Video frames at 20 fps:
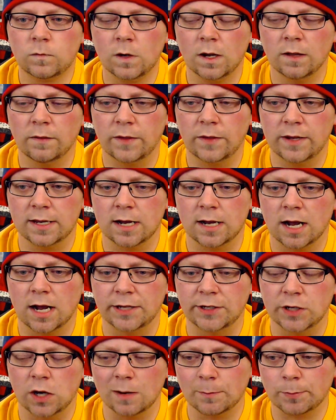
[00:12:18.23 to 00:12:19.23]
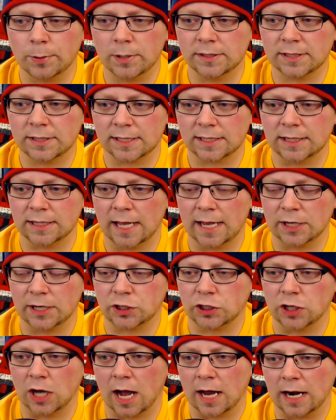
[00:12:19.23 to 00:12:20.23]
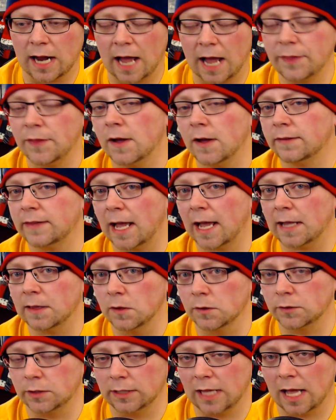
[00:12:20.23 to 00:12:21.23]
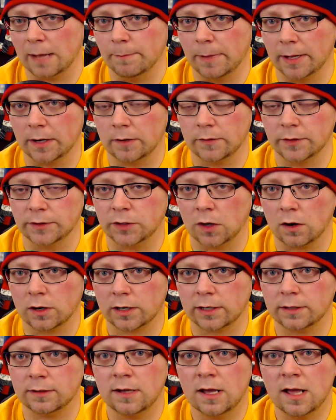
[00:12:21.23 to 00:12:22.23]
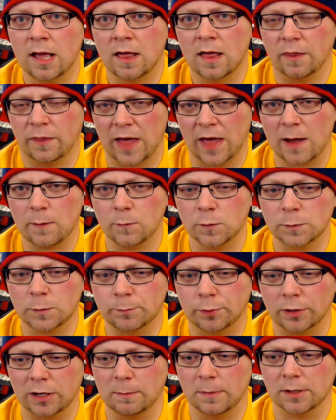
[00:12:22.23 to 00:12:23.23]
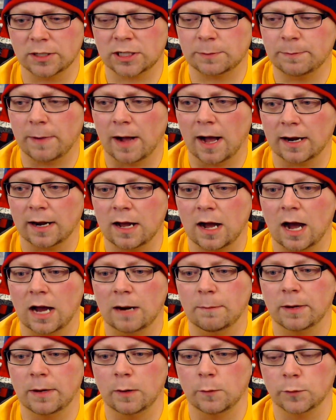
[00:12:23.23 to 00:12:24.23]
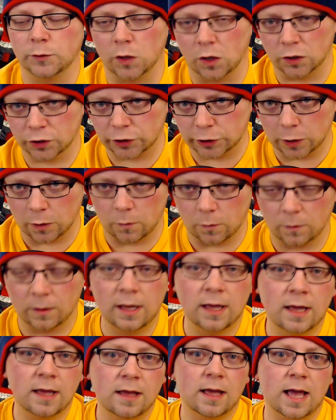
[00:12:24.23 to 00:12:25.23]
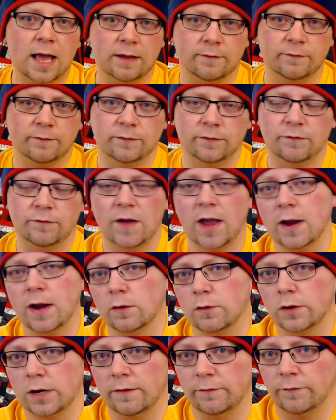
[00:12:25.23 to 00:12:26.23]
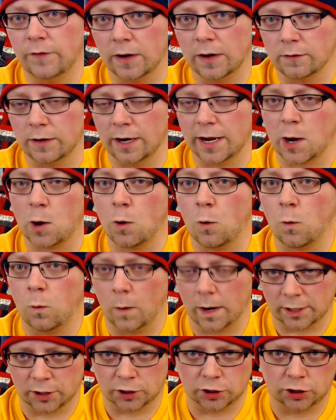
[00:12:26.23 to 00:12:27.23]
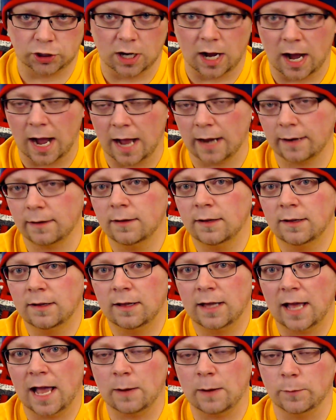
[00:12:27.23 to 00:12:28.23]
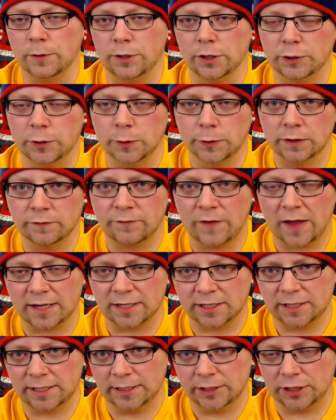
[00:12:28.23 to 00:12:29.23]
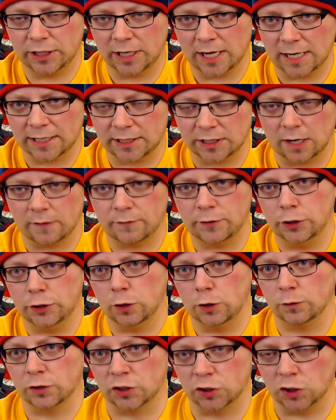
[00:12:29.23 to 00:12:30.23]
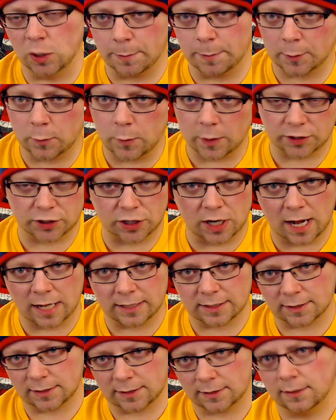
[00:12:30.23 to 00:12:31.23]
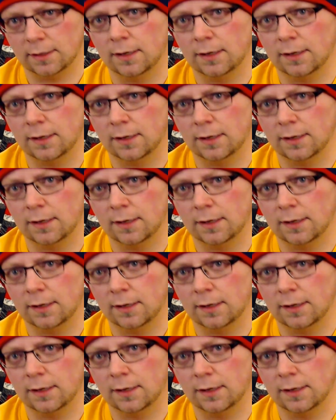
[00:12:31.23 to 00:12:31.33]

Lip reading: The young Princess Leia shot, I thought that looked a lot better than Tarkin. That was pretty much spot on, but it was also a very, very quick shot. And when you're doing the fake CGI stuff and you do super quick shots,